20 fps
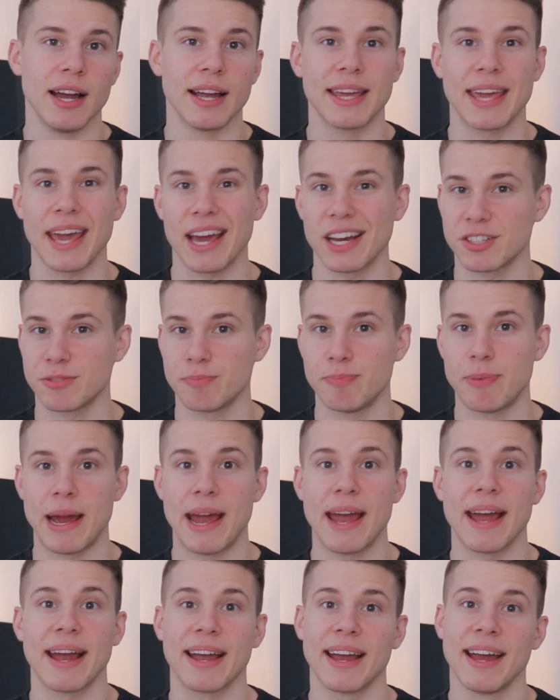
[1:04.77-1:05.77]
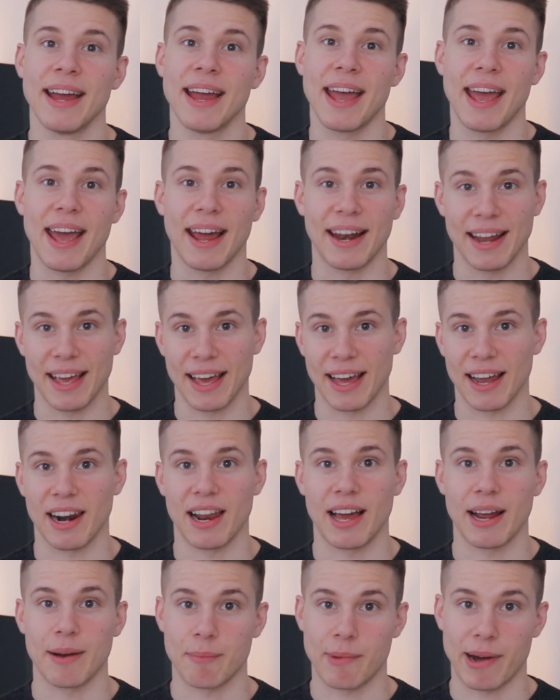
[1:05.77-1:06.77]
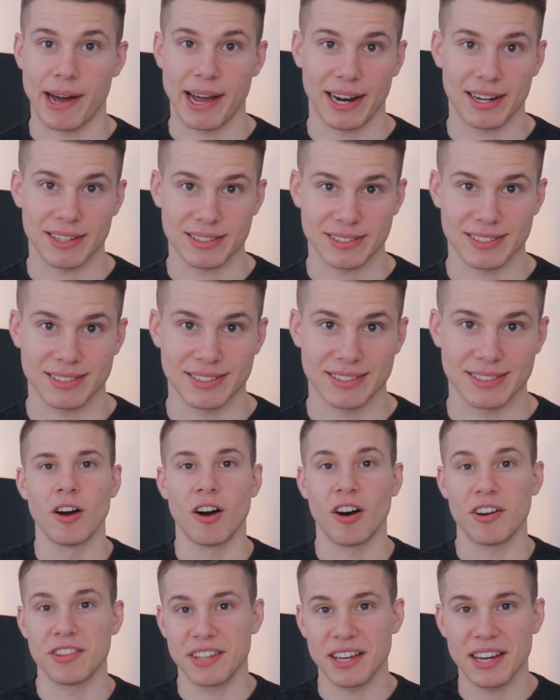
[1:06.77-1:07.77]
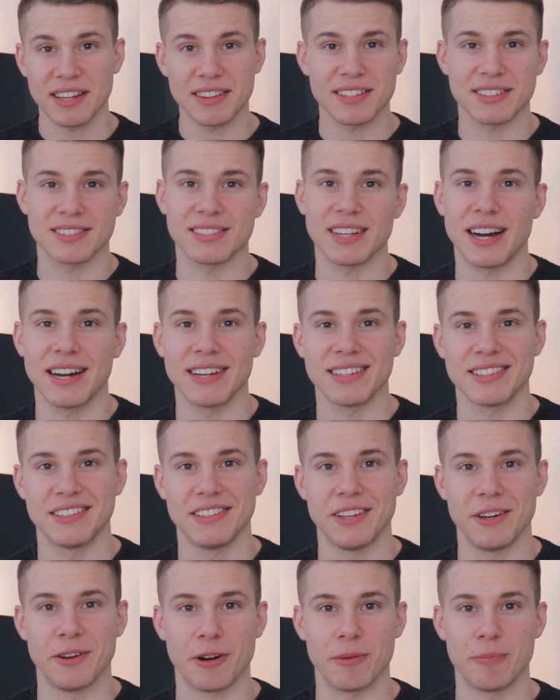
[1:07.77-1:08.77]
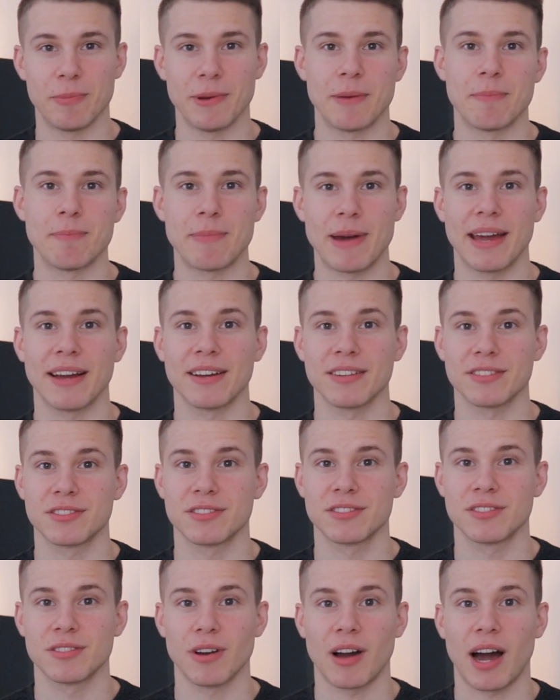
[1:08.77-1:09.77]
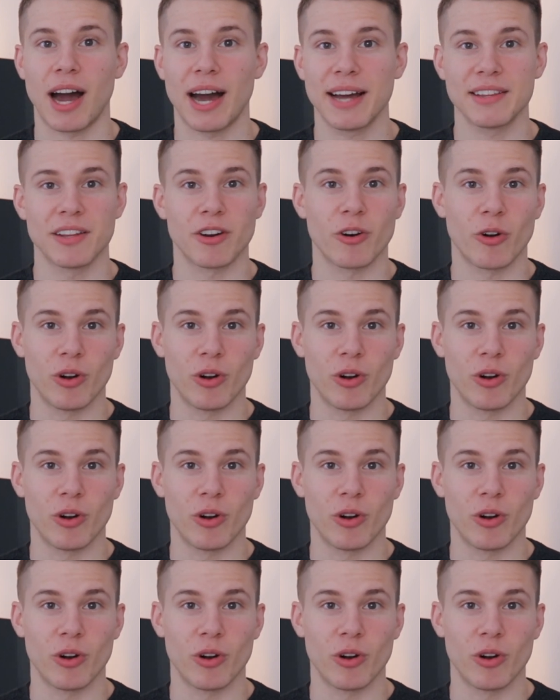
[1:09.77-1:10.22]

cashback, and airline miles. On the other side, the European banks either